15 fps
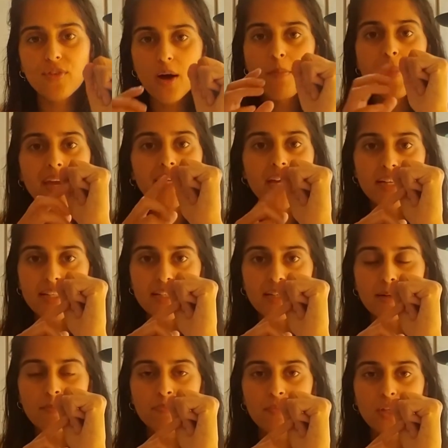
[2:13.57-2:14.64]
a main
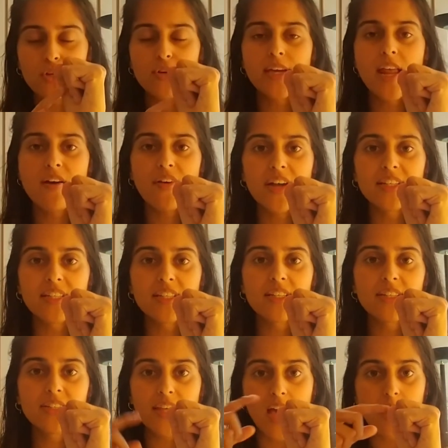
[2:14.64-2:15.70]
idea, you can have
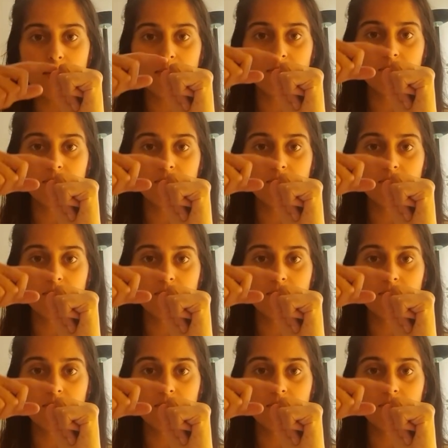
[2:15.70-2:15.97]
ideas that